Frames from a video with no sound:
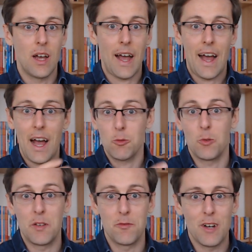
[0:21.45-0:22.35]
how do
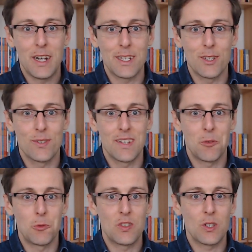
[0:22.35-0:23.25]
I find a
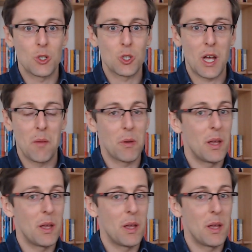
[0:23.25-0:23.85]
research gap,